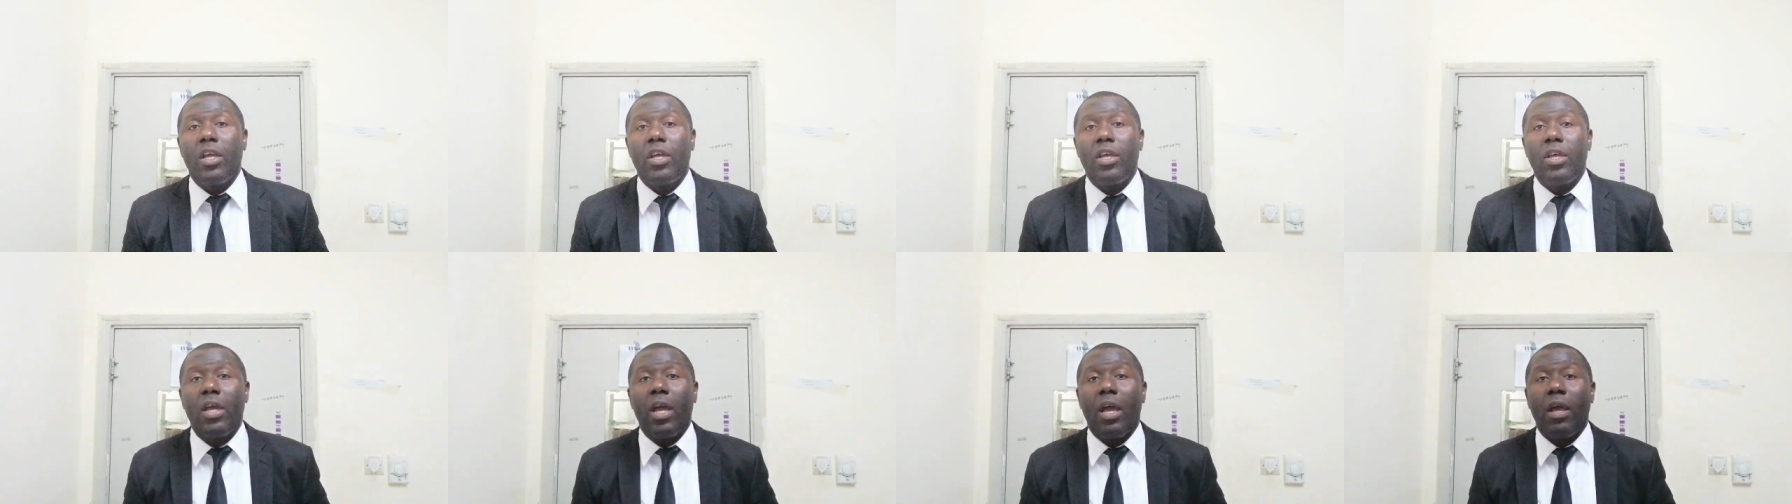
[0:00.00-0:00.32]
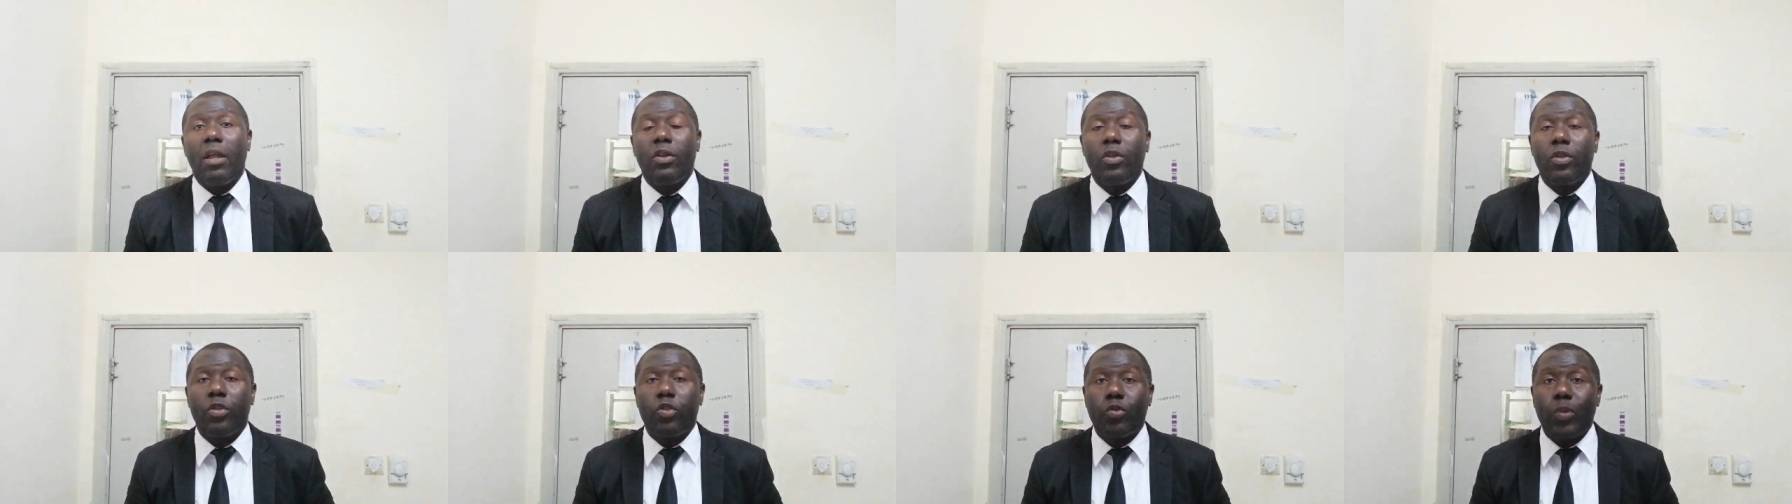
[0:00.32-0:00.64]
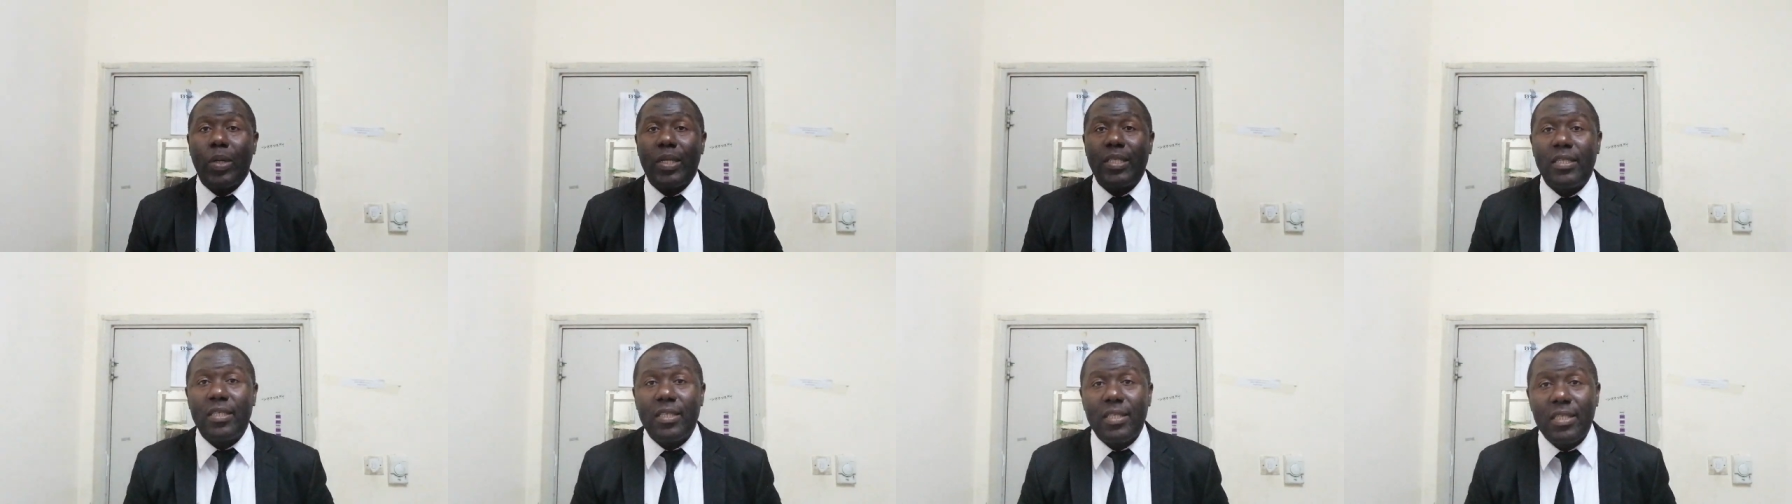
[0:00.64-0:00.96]
and
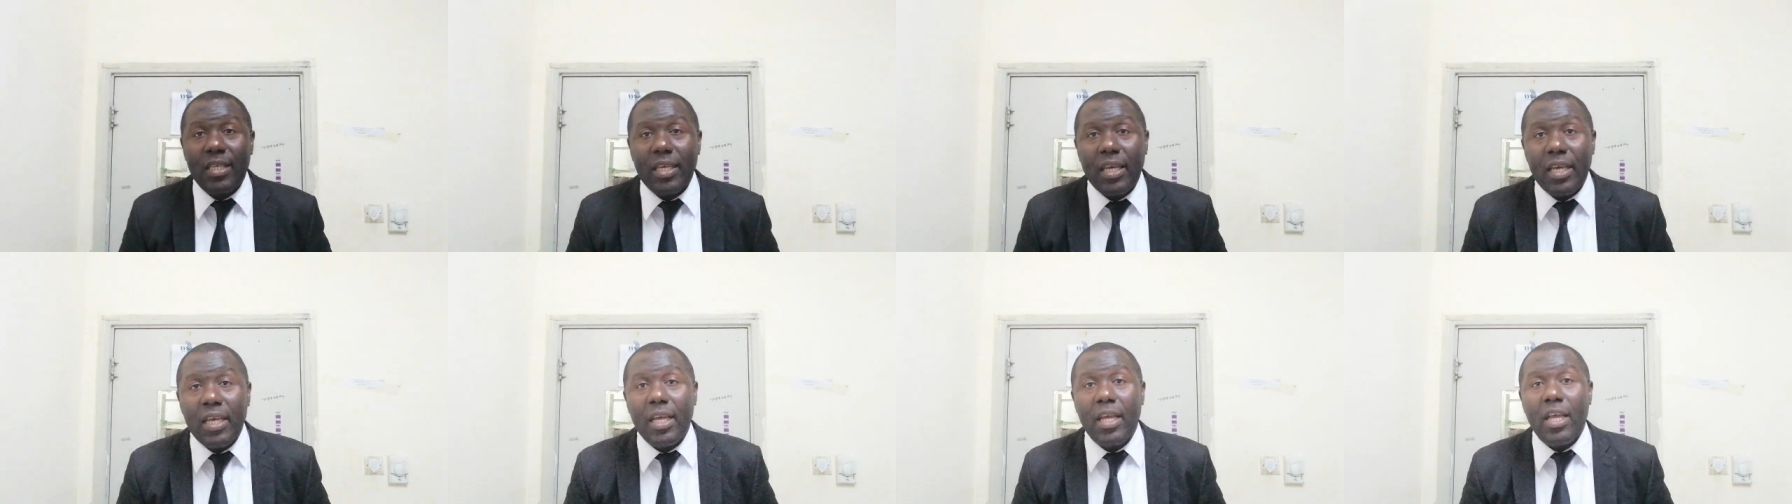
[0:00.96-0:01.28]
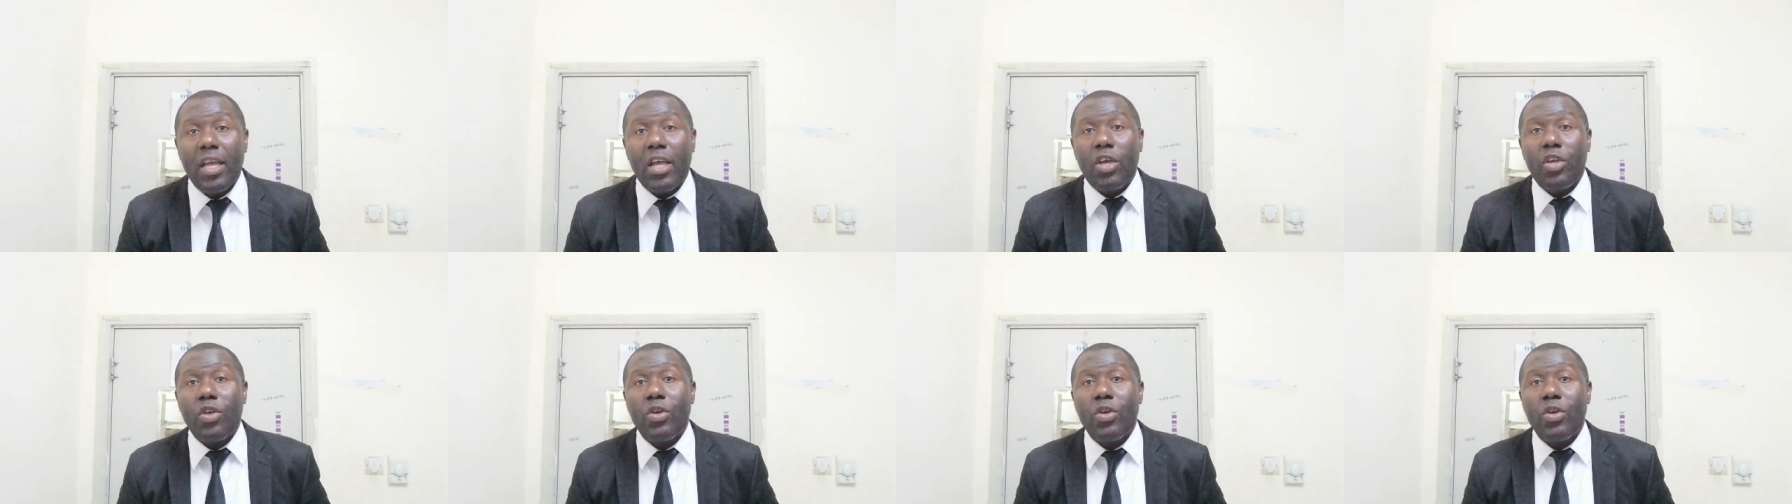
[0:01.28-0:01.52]
23,